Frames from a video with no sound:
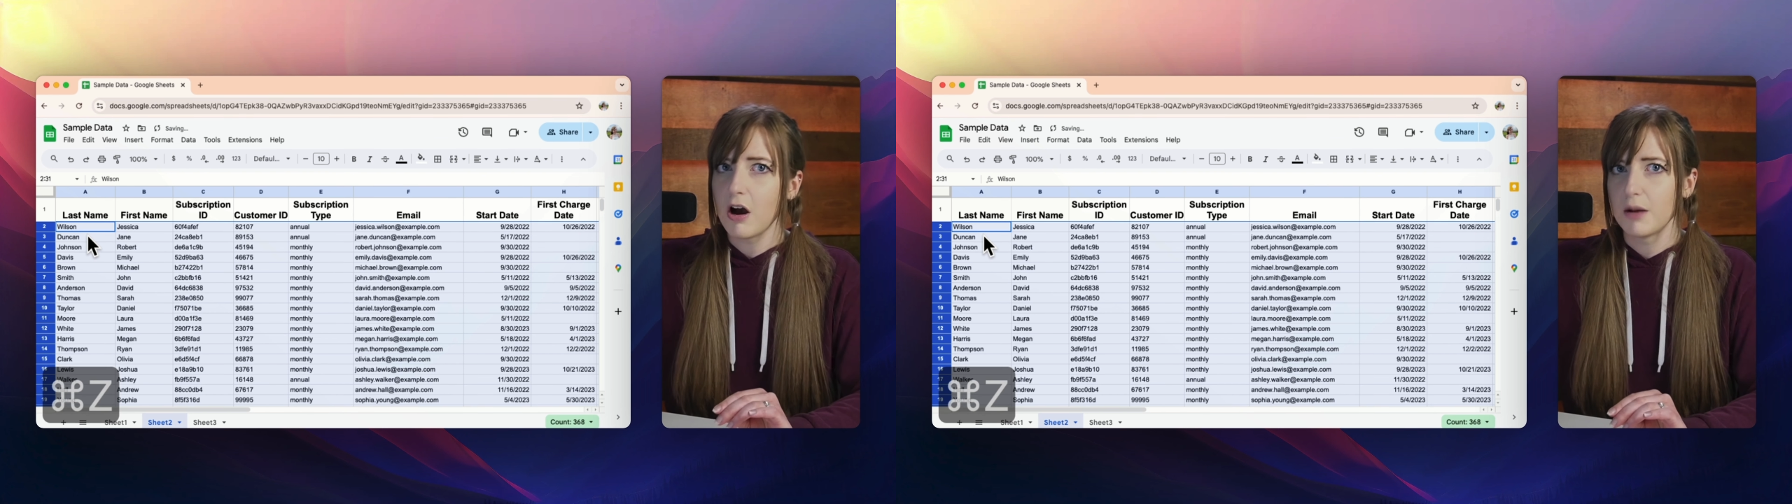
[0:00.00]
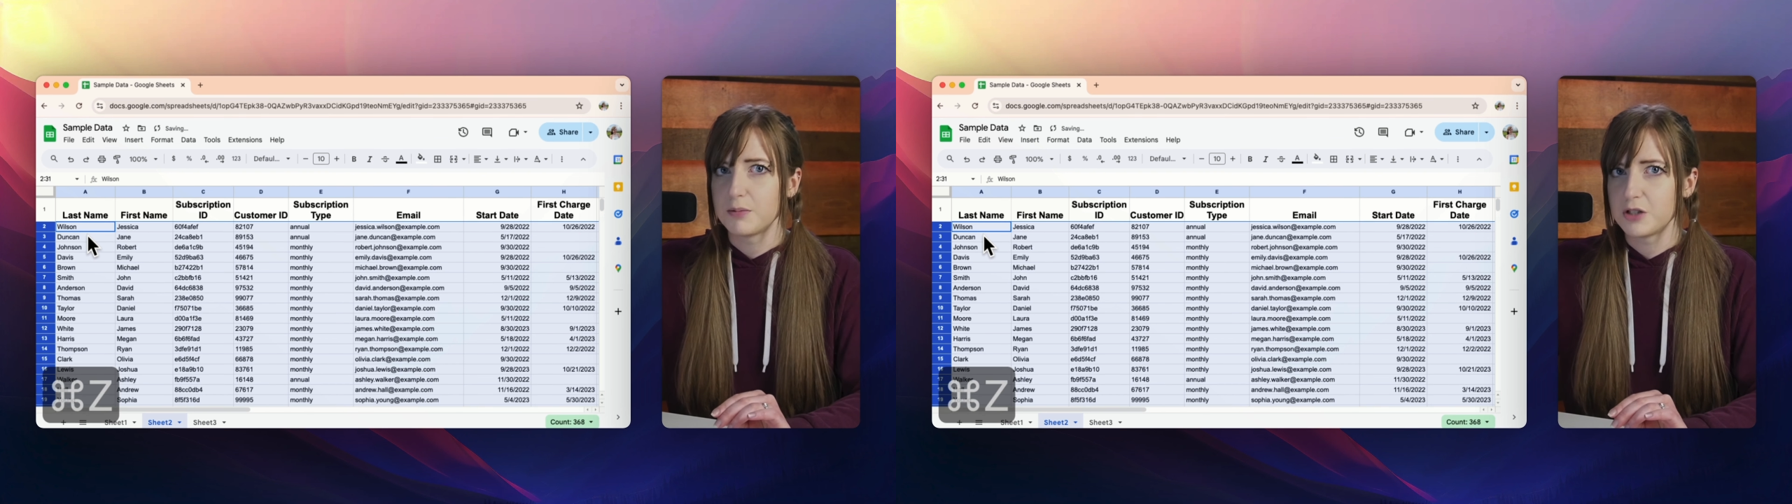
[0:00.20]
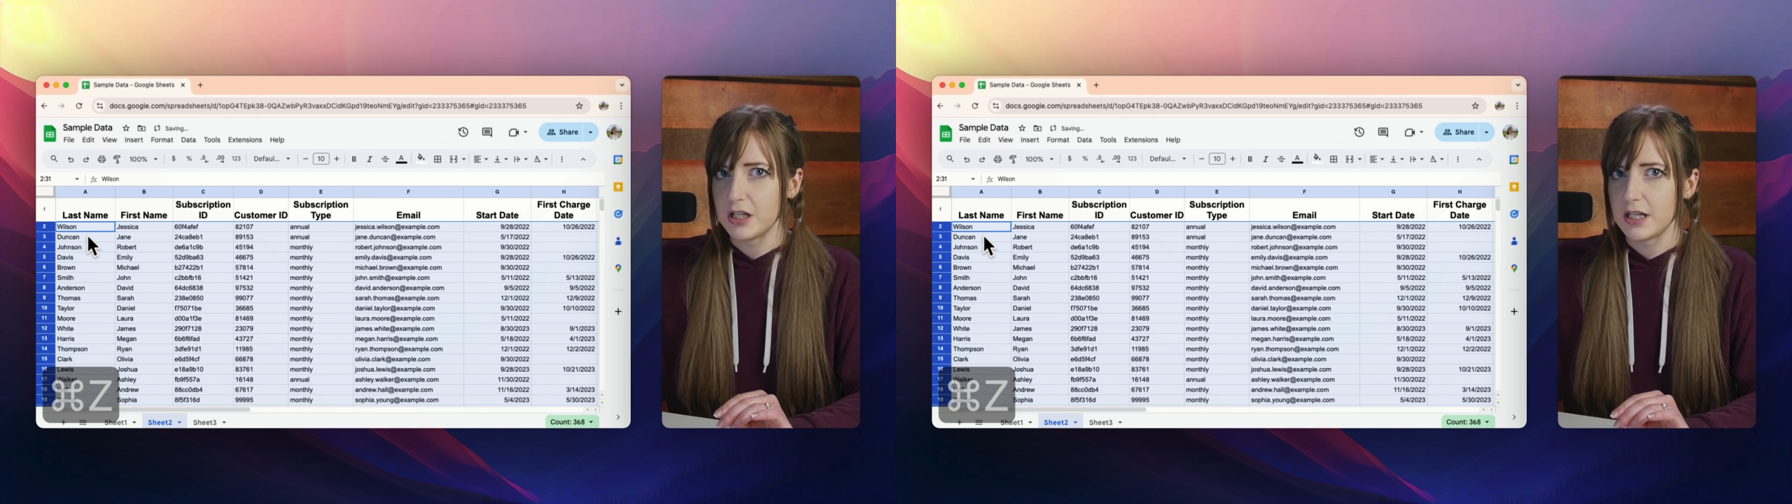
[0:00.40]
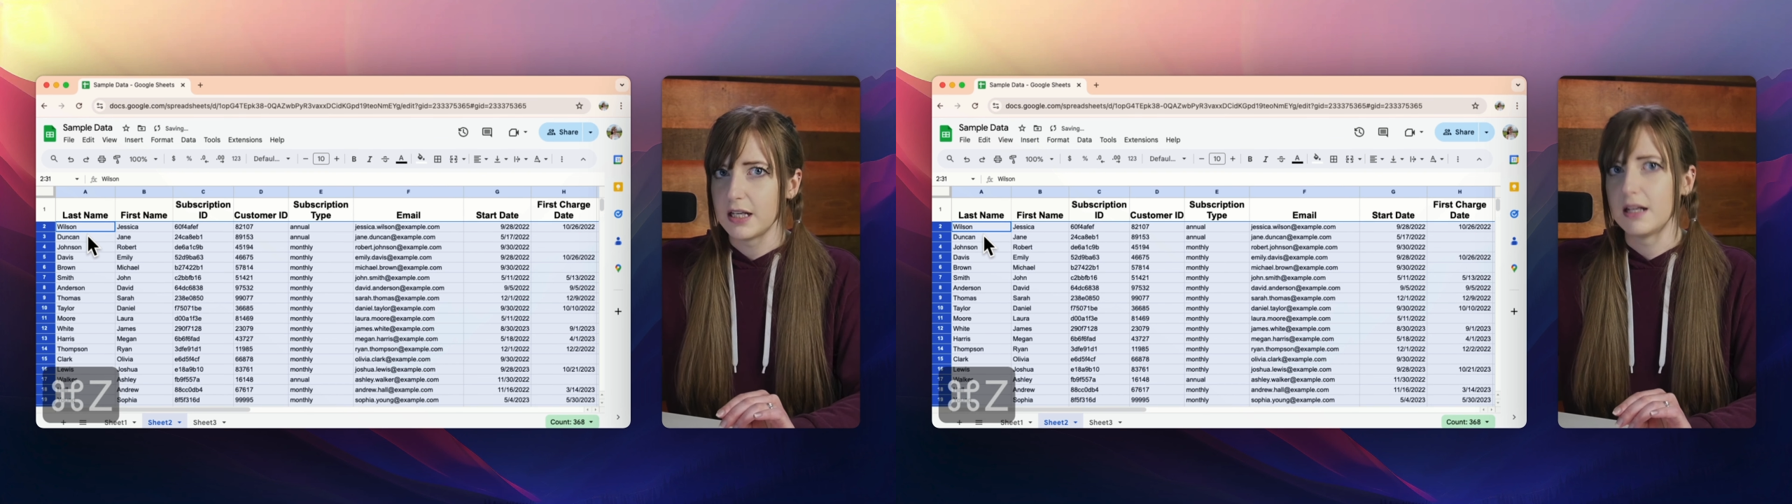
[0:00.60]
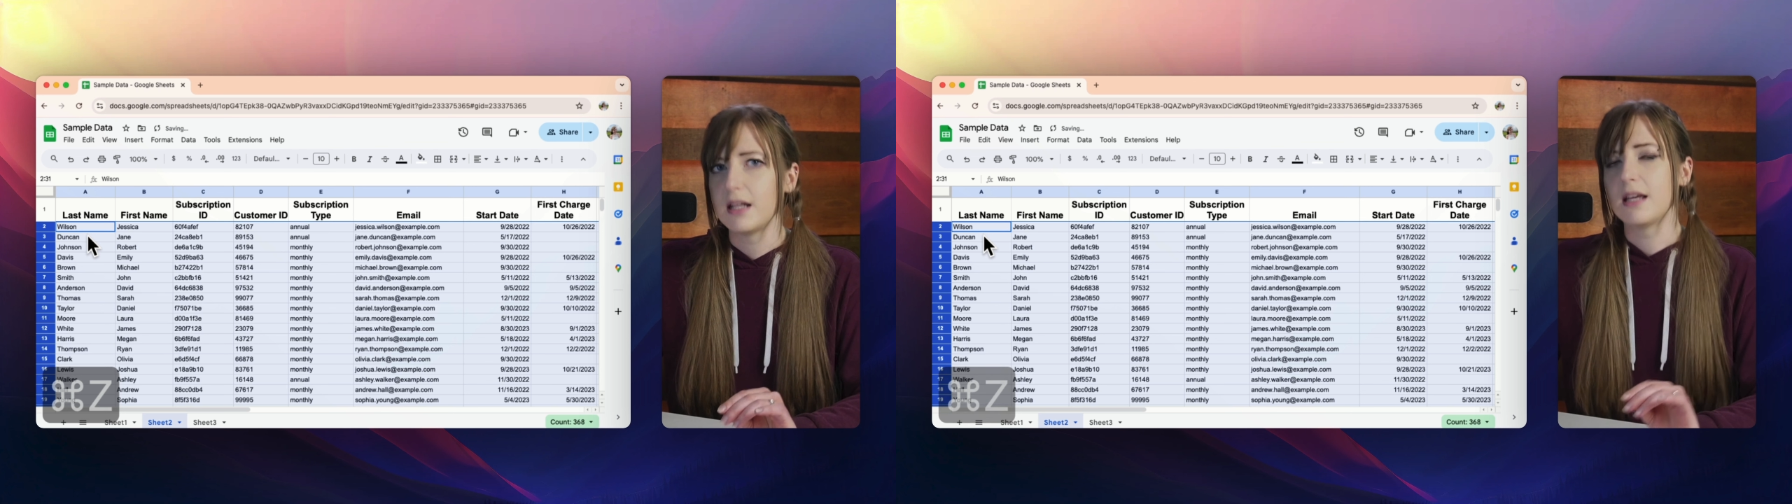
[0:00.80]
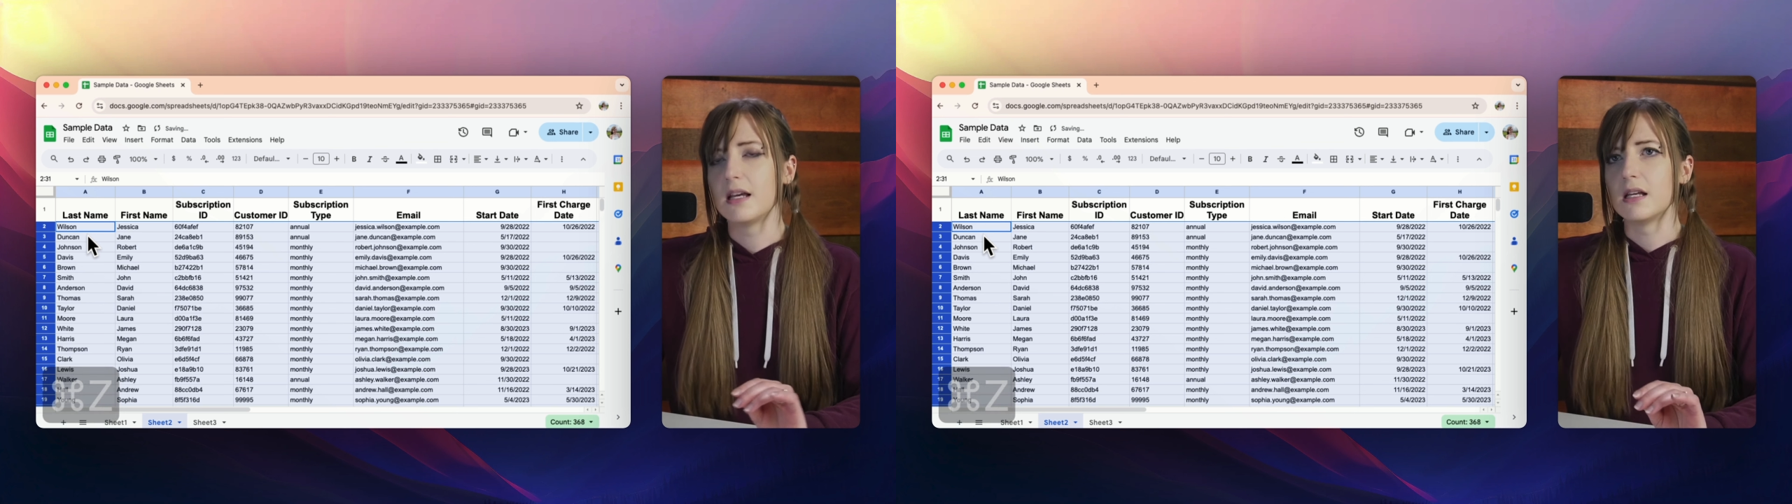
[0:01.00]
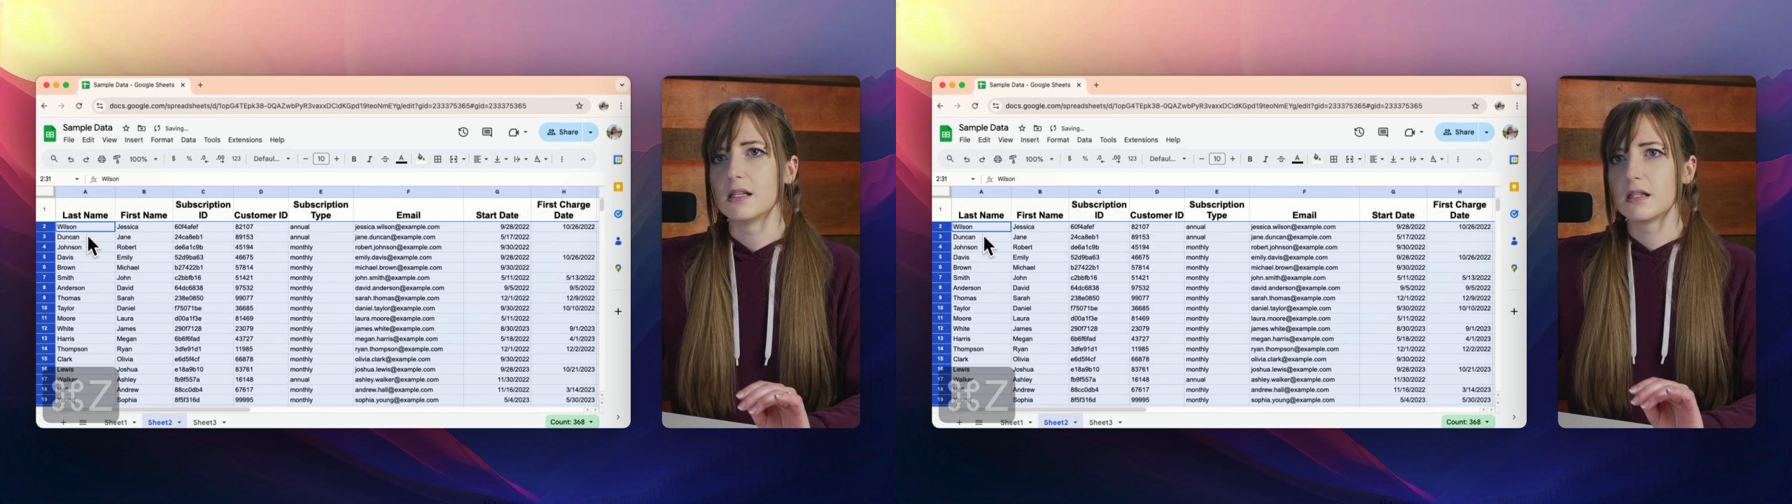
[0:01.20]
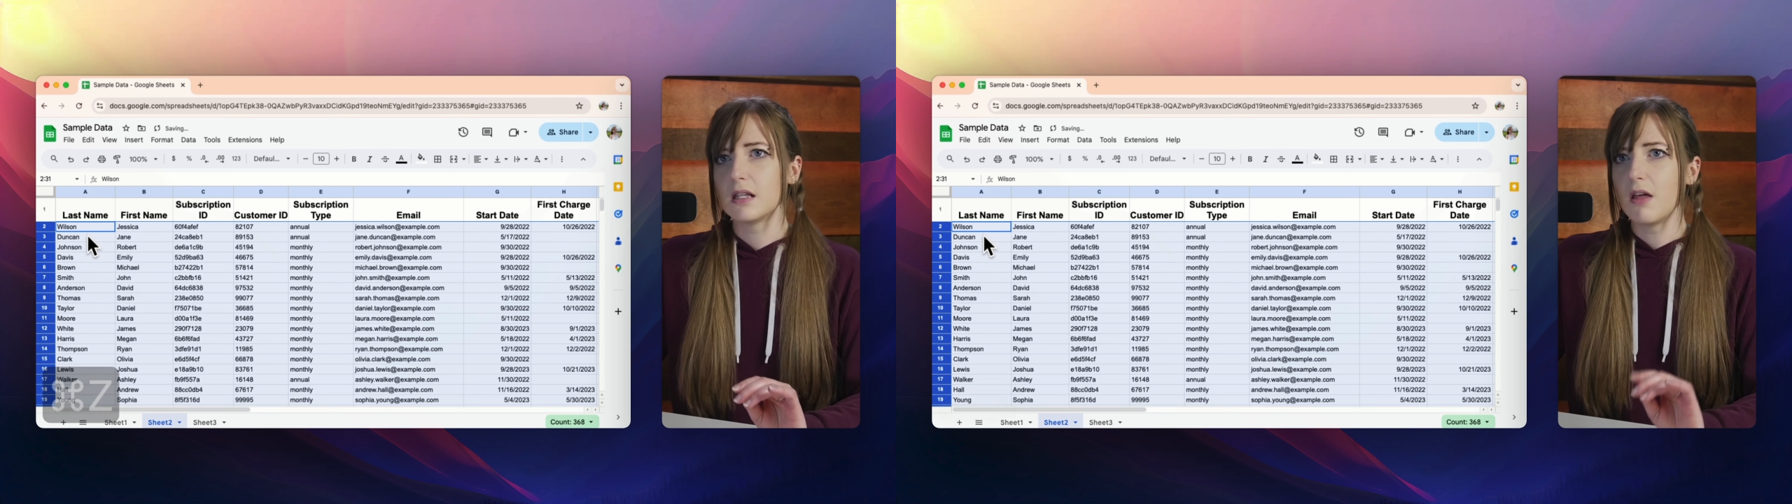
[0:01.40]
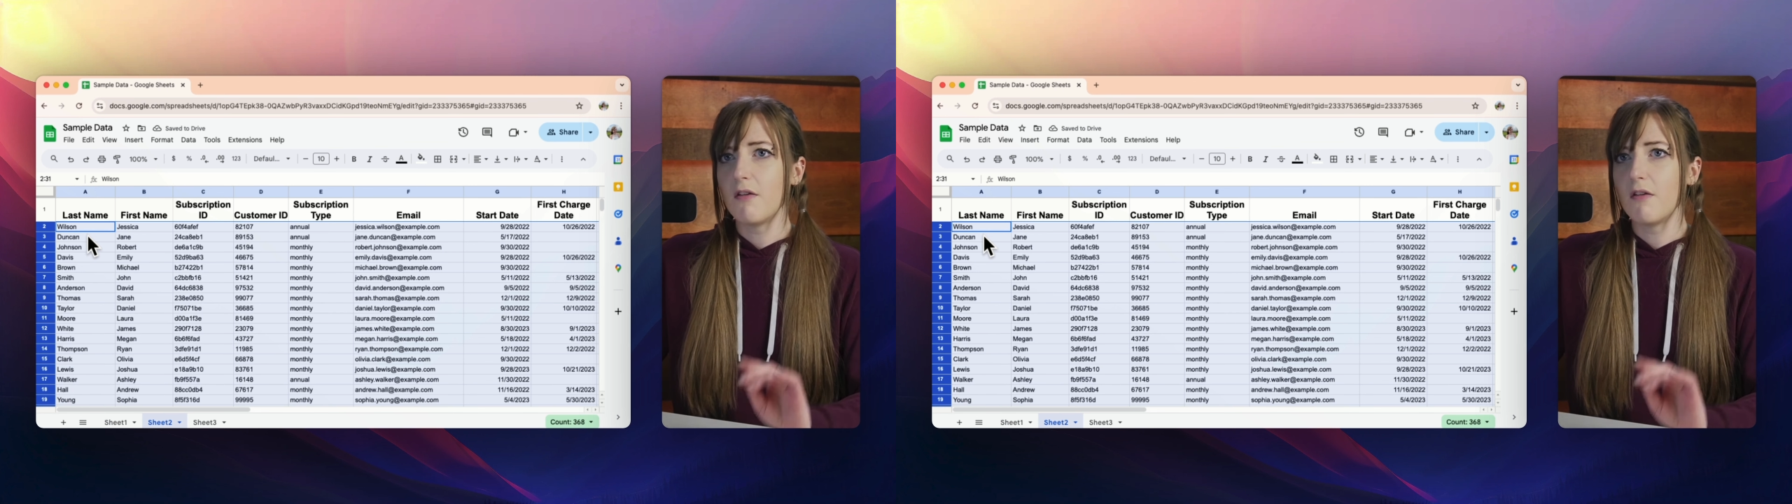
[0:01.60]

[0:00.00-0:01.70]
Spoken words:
option is